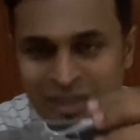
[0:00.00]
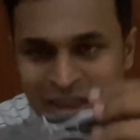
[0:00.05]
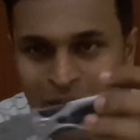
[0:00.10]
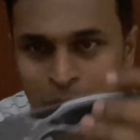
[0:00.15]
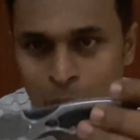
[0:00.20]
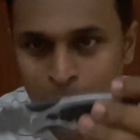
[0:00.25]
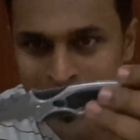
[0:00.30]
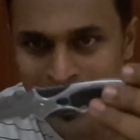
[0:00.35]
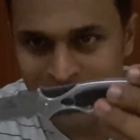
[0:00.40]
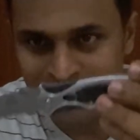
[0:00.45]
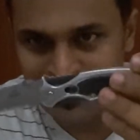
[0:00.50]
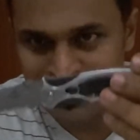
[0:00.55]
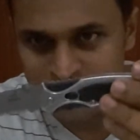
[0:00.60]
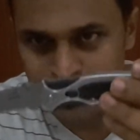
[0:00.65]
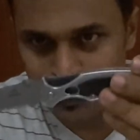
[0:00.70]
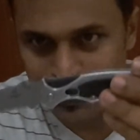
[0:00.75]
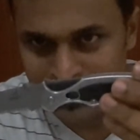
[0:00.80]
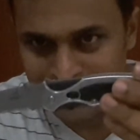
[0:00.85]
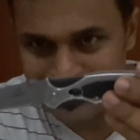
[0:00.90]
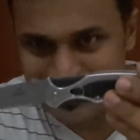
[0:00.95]
thing where
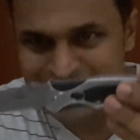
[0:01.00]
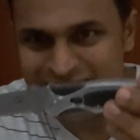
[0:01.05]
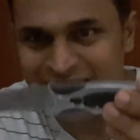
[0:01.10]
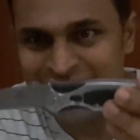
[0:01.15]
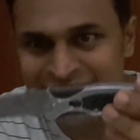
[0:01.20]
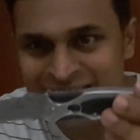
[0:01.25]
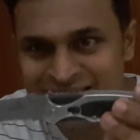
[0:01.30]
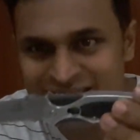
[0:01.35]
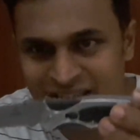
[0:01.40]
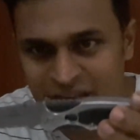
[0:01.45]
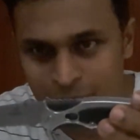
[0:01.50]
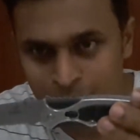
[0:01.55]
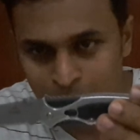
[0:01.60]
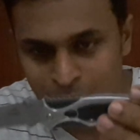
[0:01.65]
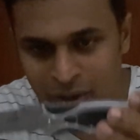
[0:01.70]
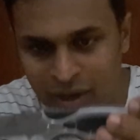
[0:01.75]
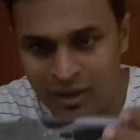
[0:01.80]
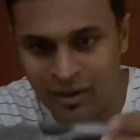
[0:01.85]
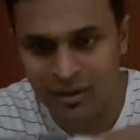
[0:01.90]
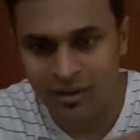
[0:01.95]
this can easily
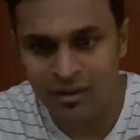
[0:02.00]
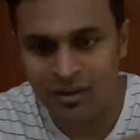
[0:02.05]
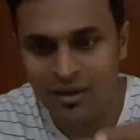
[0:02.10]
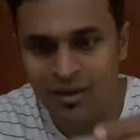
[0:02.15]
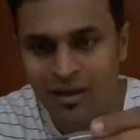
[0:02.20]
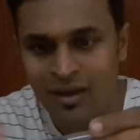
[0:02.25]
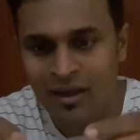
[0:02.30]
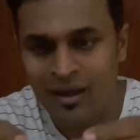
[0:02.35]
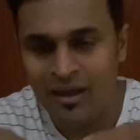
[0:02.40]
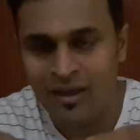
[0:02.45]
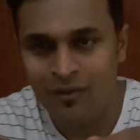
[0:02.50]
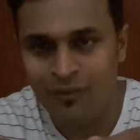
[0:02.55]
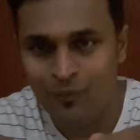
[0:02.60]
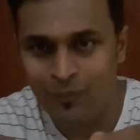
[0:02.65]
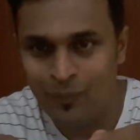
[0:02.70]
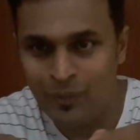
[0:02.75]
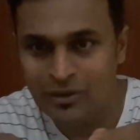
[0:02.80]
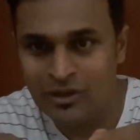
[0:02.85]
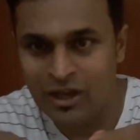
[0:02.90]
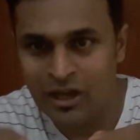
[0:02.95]
break
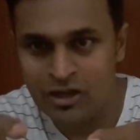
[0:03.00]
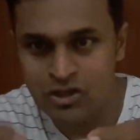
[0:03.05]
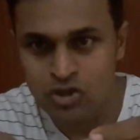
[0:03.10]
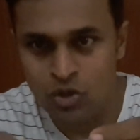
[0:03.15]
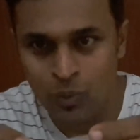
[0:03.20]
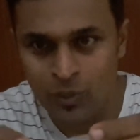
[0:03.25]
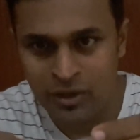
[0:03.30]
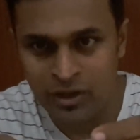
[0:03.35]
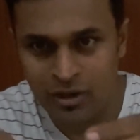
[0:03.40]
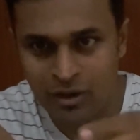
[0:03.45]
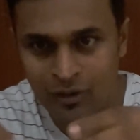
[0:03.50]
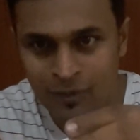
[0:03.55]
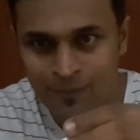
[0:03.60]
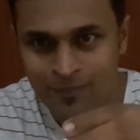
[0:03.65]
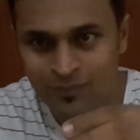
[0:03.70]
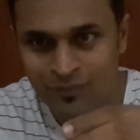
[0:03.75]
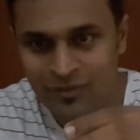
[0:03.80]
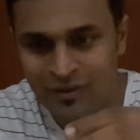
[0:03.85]
with the hinge over here.